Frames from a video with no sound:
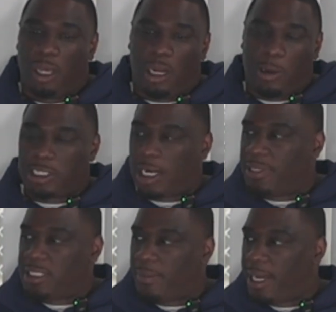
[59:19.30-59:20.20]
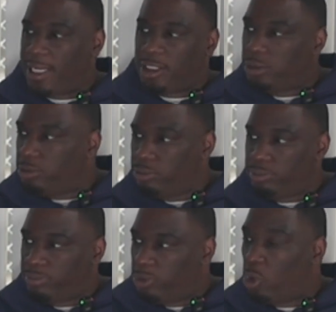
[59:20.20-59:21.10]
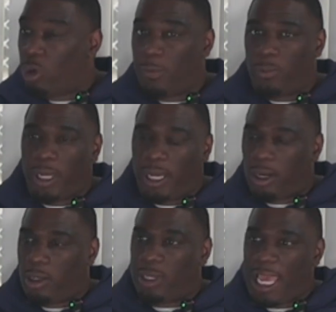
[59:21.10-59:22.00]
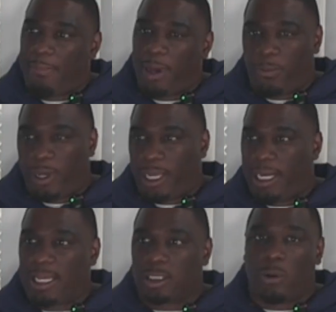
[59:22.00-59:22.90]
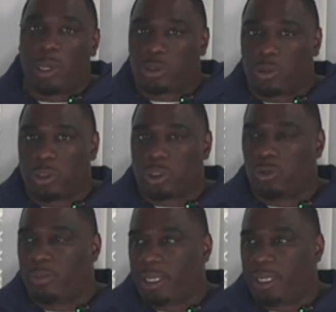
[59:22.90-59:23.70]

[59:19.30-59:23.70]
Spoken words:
it always got to be somebody that you grew up with or you came up with, and that's always cool too.